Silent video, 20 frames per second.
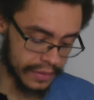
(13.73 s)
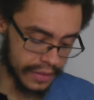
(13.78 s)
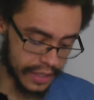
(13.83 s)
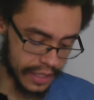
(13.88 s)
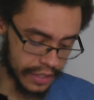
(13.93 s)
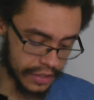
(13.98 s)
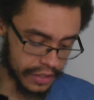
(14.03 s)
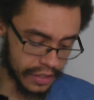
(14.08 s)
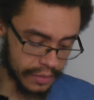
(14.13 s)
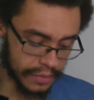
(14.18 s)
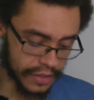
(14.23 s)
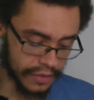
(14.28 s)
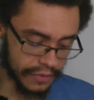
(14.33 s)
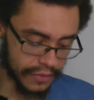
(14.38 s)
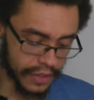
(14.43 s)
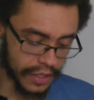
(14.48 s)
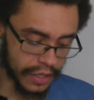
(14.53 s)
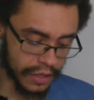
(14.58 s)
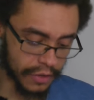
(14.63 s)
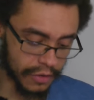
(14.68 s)
in terms of
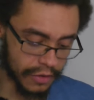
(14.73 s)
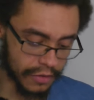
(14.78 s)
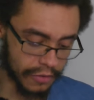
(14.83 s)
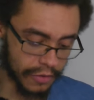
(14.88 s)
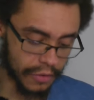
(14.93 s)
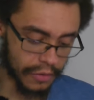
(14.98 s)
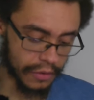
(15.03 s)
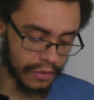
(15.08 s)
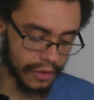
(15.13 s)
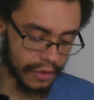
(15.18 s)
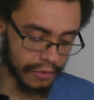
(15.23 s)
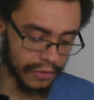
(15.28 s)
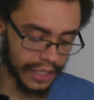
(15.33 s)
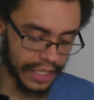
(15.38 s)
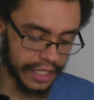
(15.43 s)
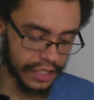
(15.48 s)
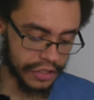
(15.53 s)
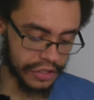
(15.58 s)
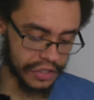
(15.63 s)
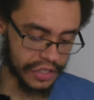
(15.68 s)
a, a
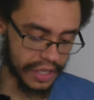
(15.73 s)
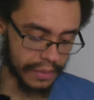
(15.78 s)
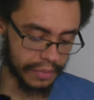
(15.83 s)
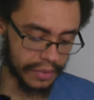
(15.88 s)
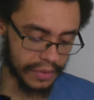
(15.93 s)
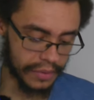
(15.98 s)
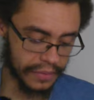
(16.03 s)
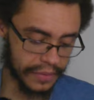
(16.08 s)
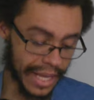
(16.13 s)
relationship.